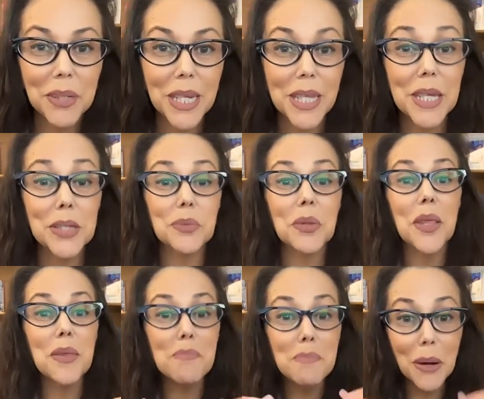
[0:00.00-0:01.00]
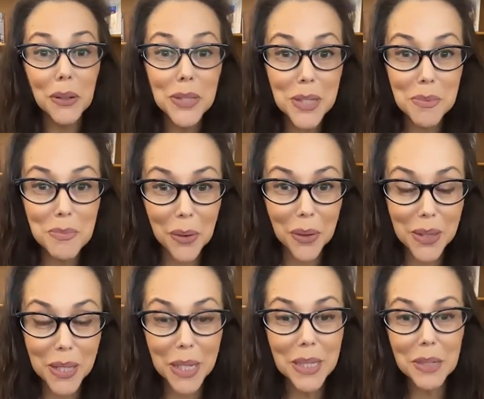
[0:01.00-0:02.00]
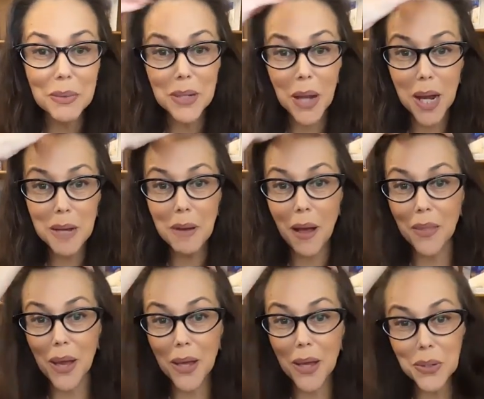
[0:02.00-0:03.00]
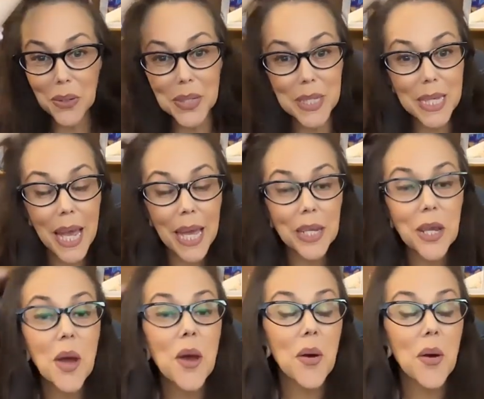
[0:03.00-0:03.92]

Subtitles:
which I think is one of the most important things, and we talk about that towards the end,